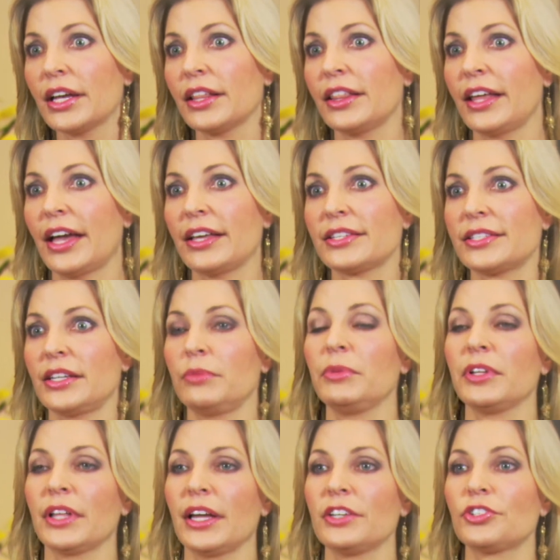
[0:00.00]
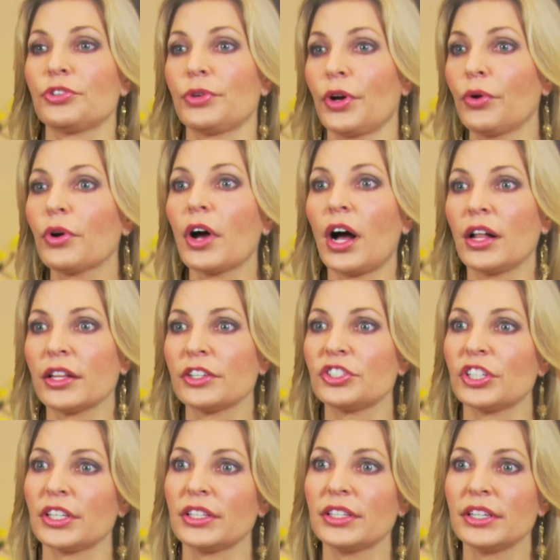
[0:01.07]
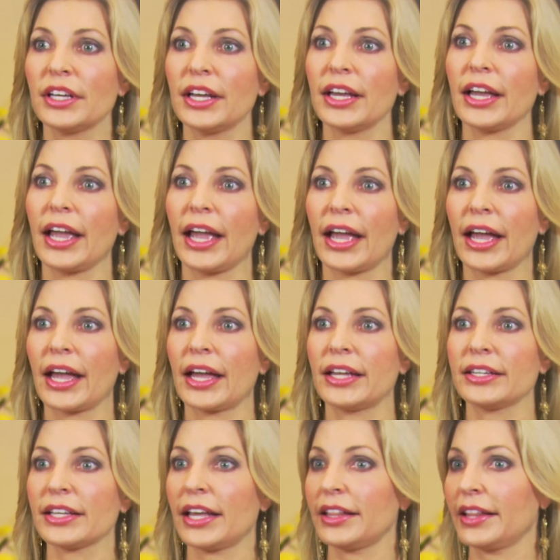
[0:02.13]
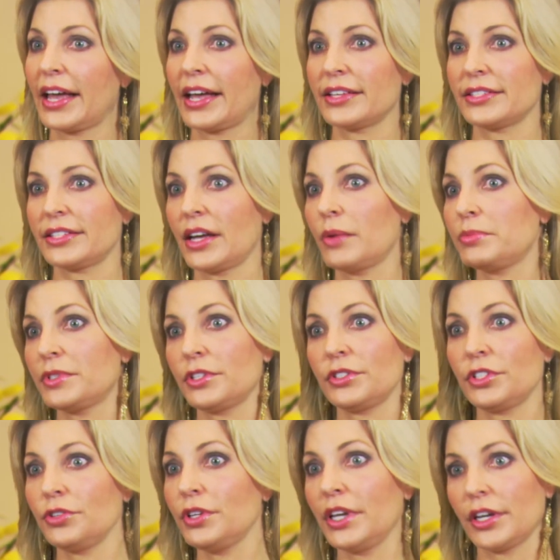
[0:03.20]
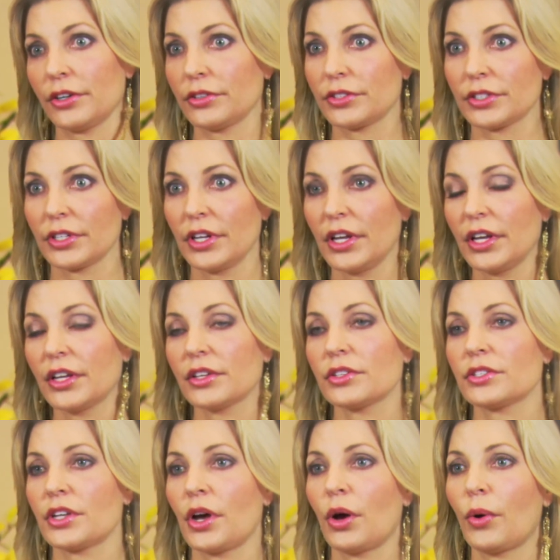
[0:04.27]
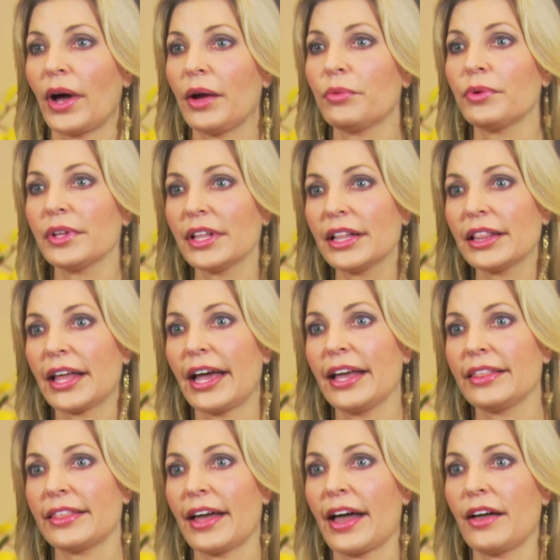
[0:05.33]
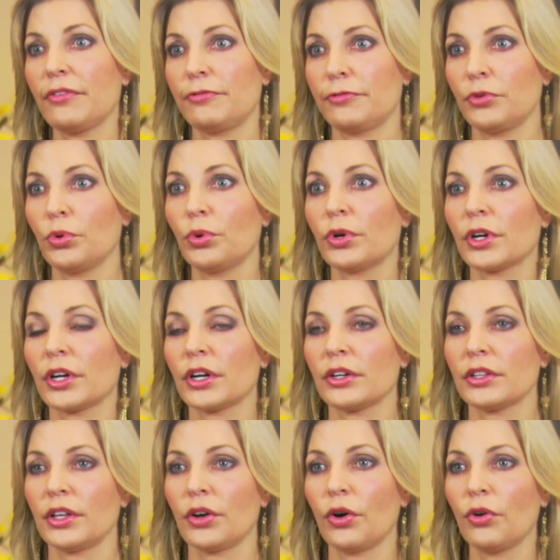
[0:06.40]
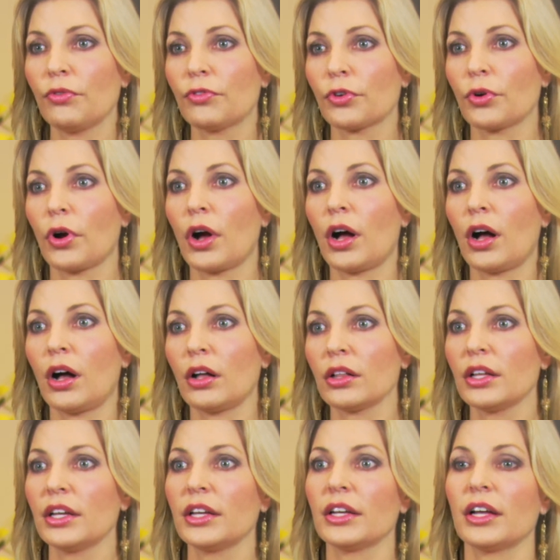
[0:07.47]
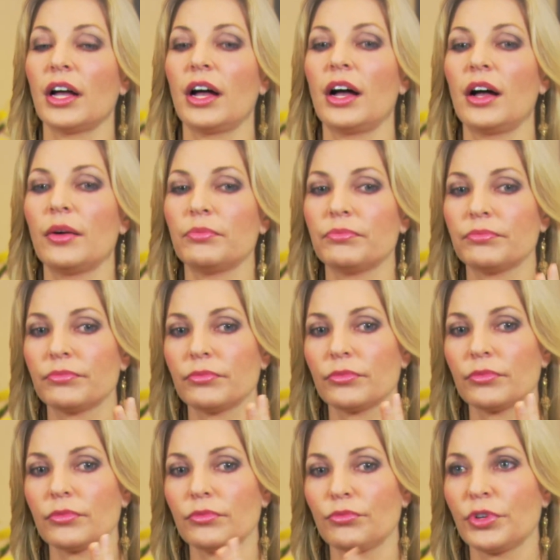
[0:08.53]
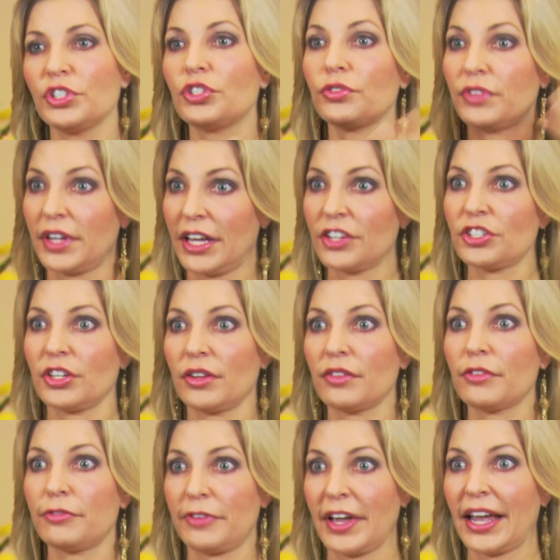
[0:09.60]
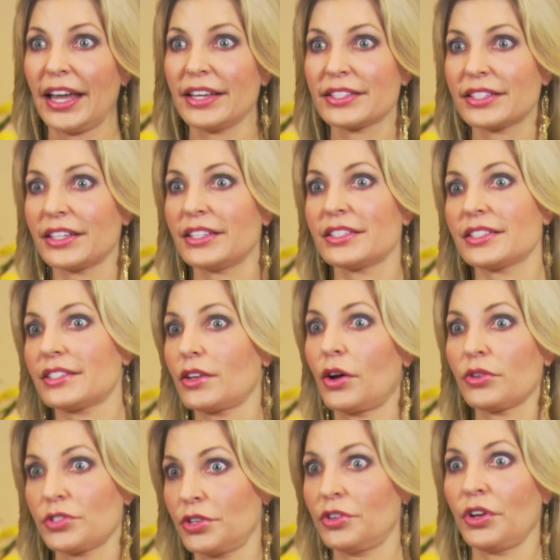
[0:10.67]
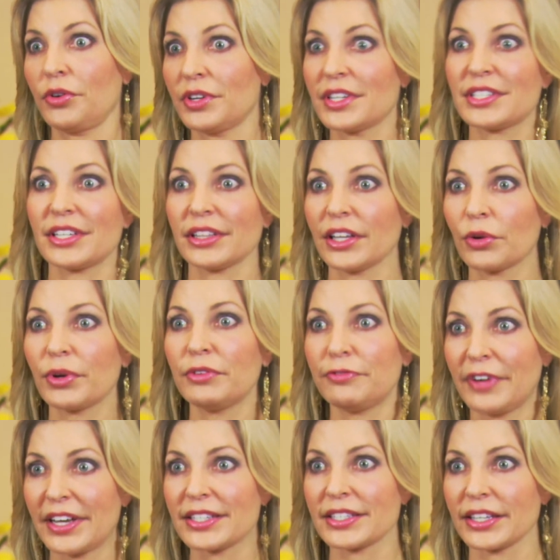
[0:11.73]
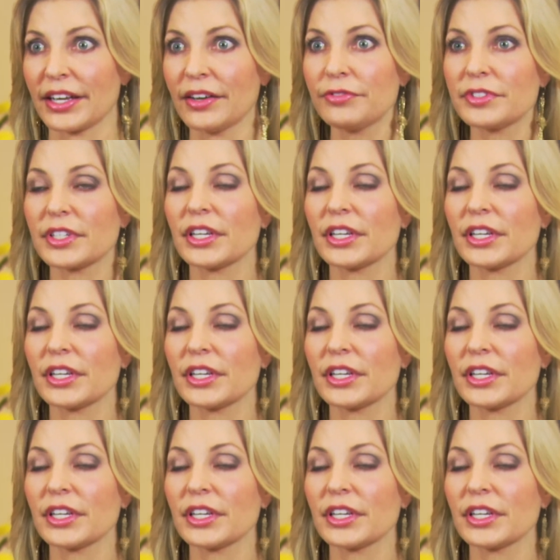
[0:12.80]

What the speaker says: that stimulates your own collagen and can last up to 2 years. So I really like that for the overall rejuvenation of the face. It's also known as the liquid facelift.